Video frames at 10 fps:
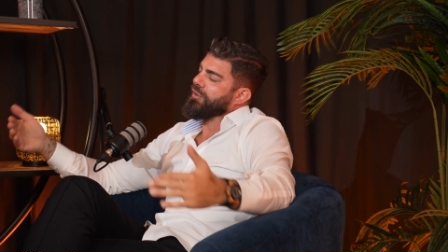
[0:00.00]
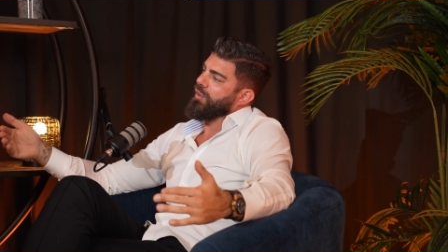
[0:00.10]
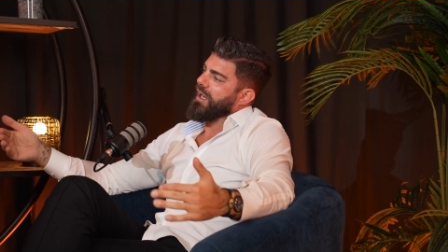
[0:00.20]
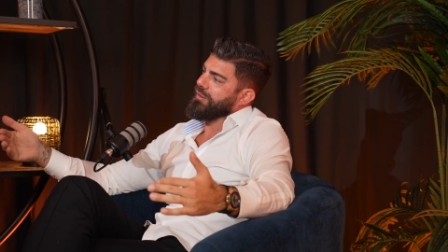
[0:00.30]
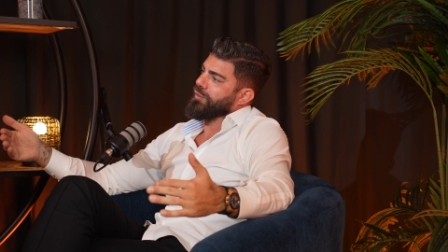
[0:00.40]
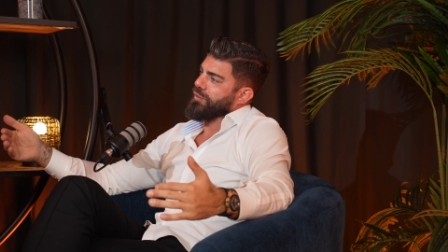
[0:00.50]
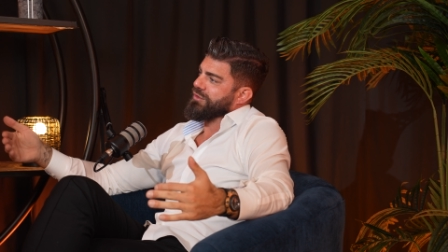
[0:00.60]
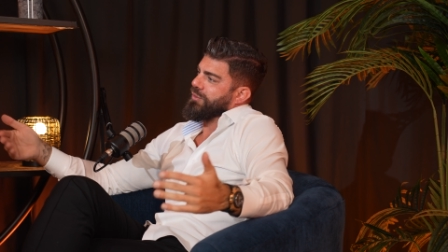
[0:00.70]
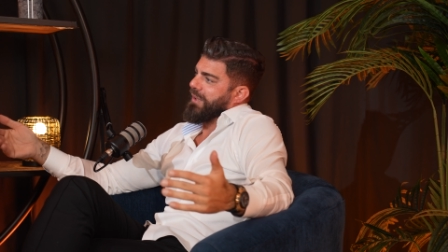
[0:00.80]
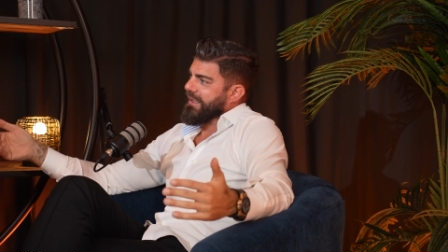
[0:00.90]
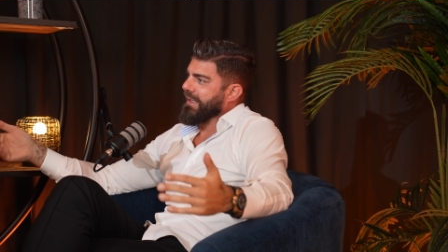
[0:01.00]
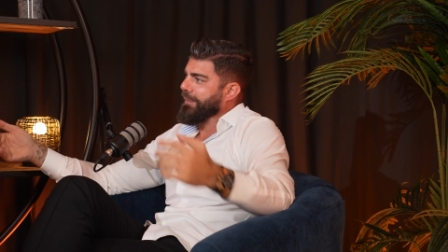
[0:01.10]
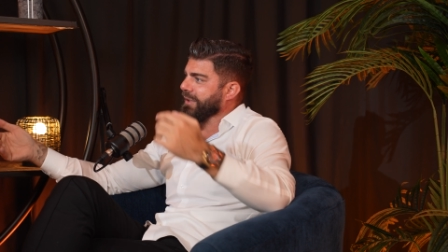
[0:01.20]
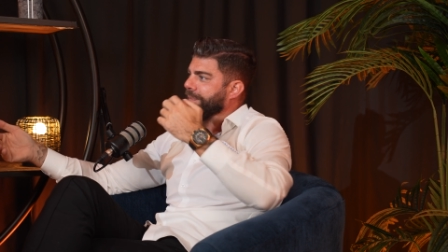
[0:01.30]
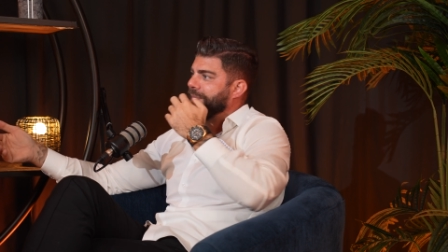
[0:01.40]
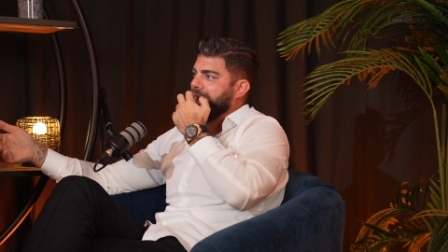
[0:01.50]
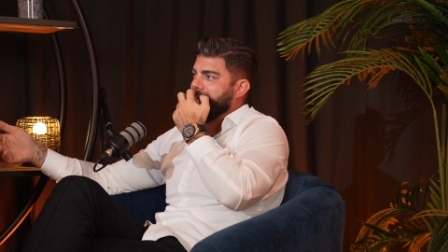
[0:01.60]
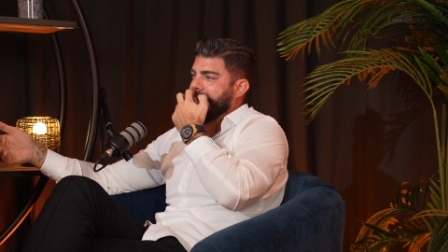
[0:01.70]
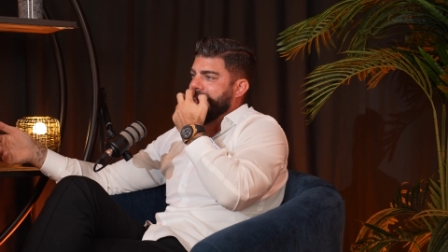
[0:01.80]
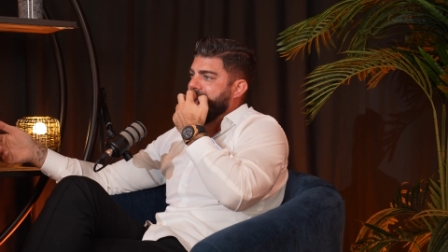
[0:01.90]
the right tools to make it happen.
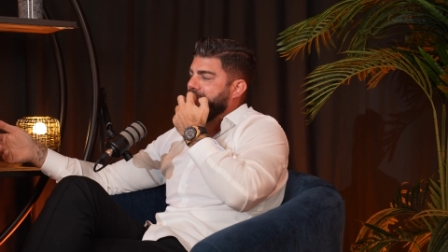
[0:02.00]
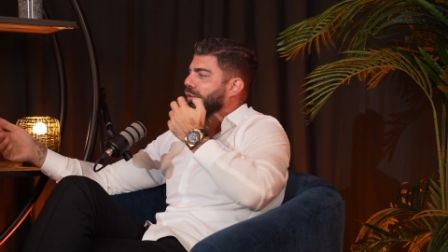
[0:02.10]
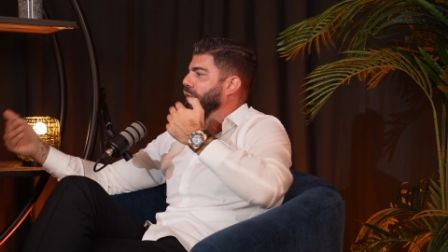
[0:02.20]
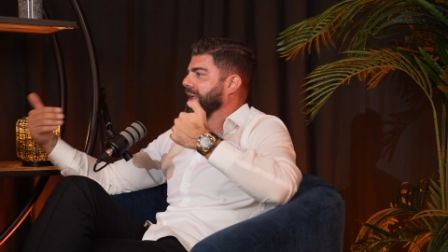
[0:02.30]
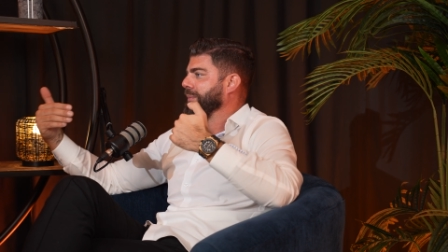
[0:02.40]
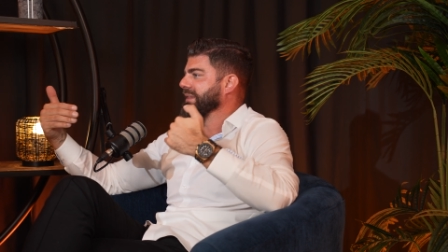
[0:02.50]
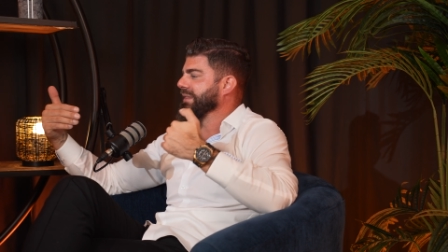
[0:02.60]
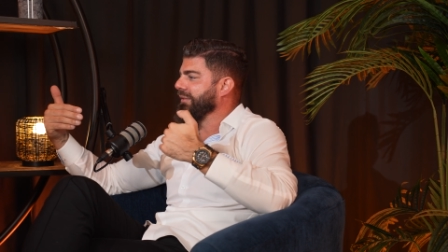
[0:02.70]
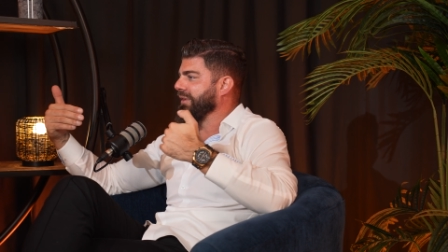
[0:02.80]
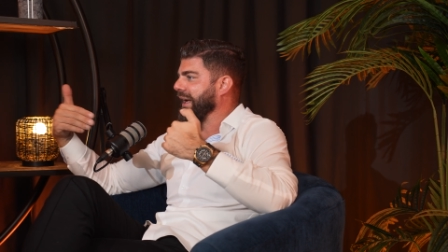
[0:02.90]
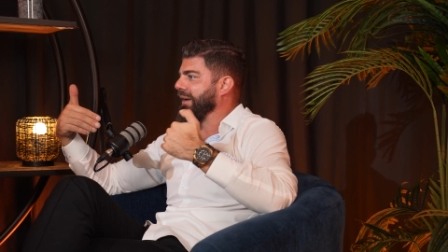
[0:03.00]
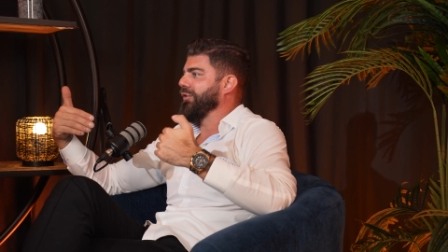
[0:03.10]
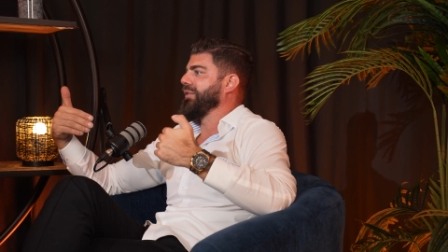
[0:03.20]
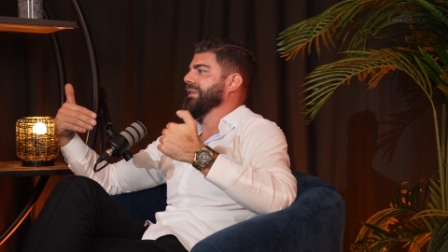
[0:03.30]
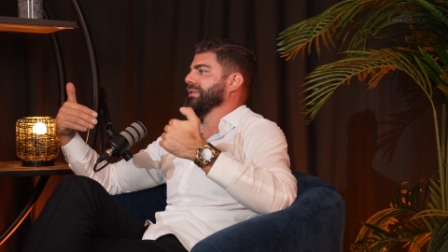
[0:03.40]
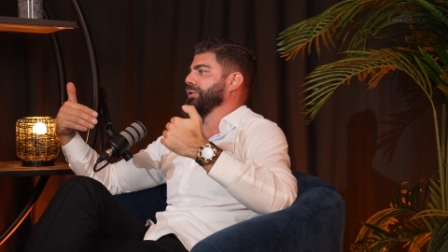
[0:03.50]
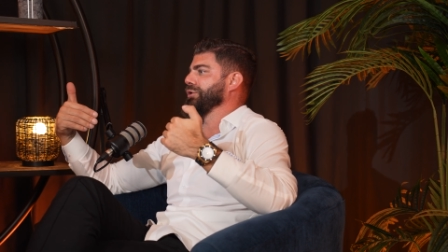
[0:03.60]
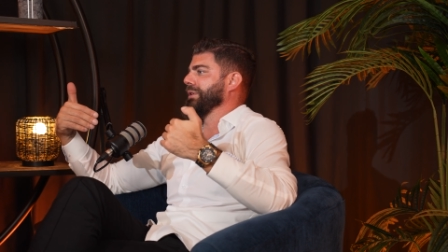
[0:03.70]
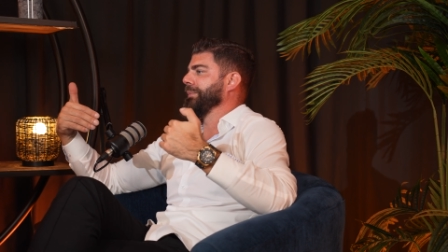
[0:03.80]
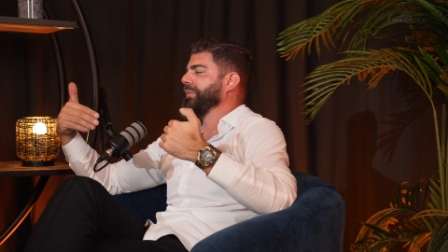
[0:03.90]
And then I have to look at myself and I have to find the
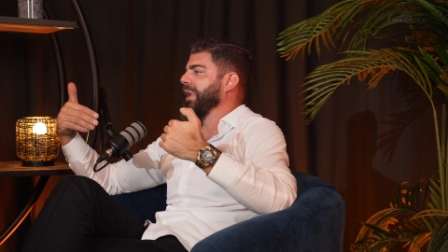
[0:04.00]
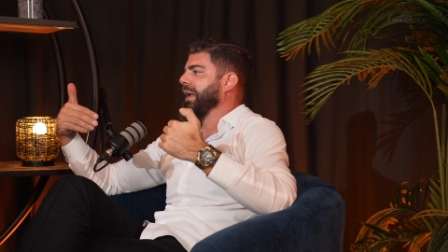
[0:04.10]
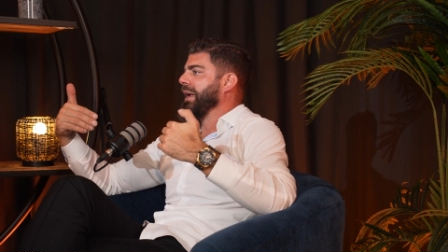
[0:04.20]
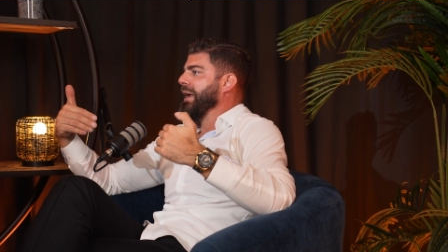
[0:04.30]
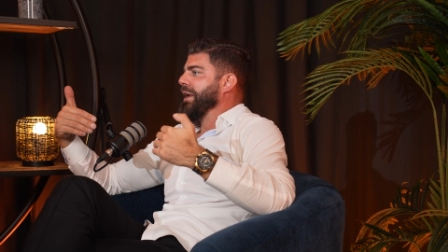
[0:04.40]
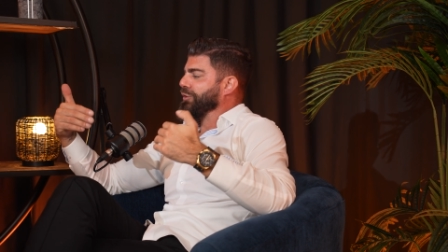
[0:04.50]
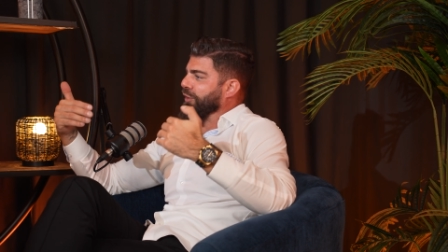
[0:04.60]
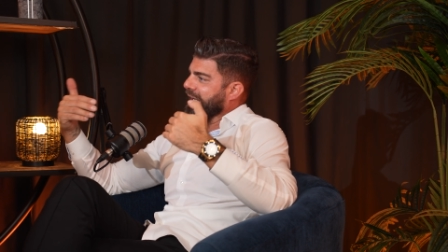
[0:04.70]
solution. So